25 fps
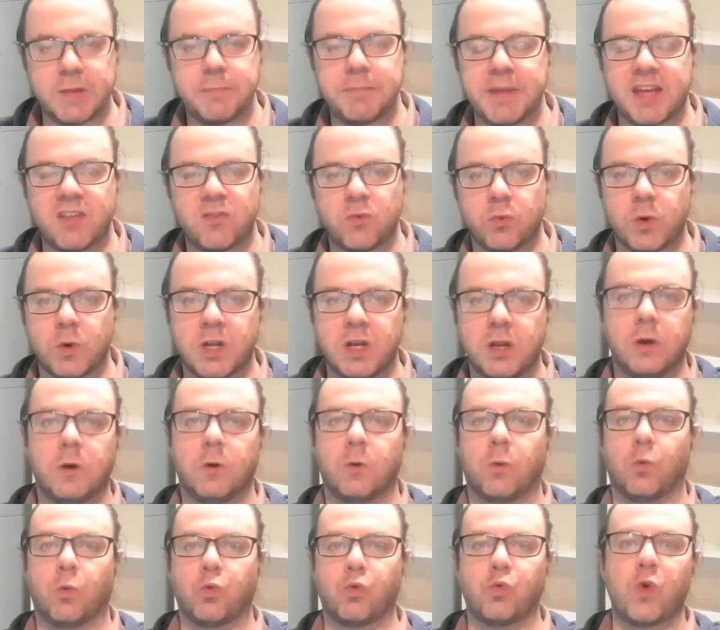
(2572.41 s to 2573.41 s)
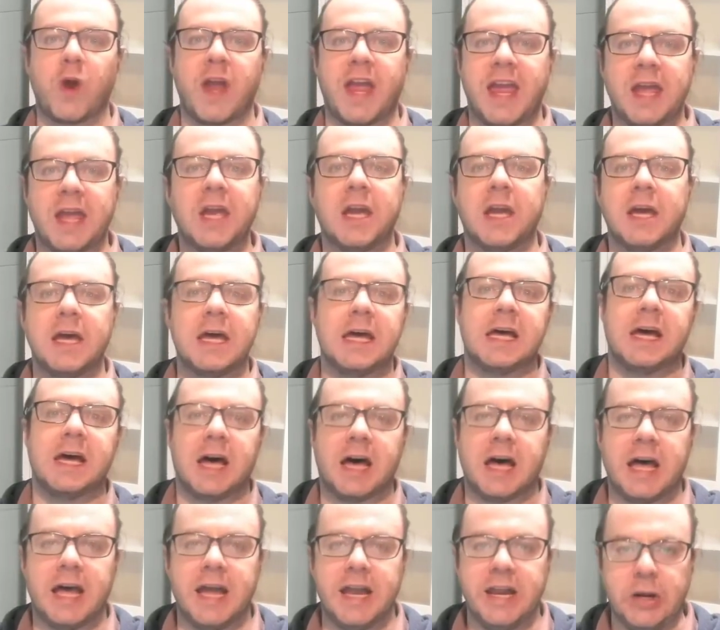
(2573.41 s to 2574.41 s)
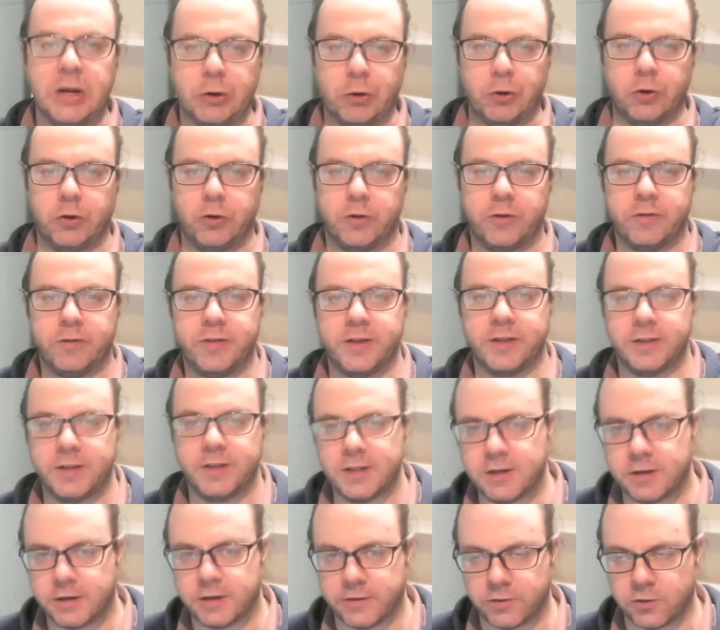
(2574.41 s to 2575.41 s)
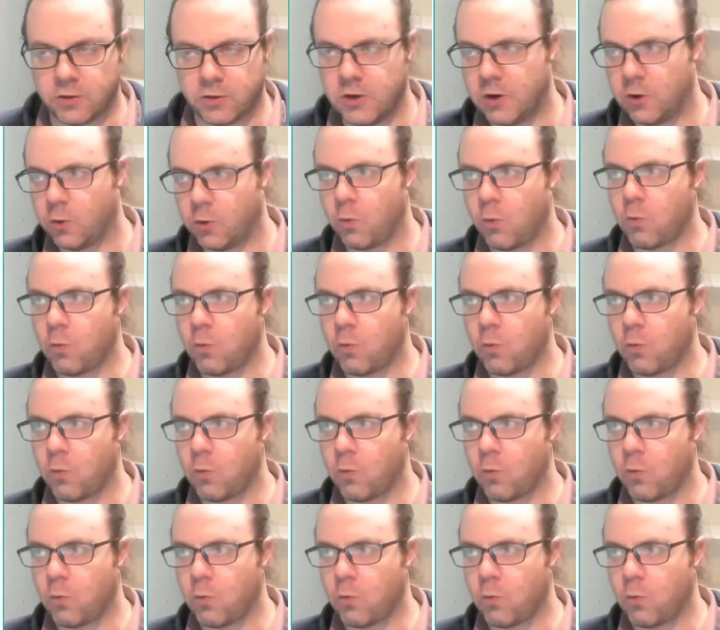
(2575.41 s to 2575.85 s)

that makes one rank higher than the other.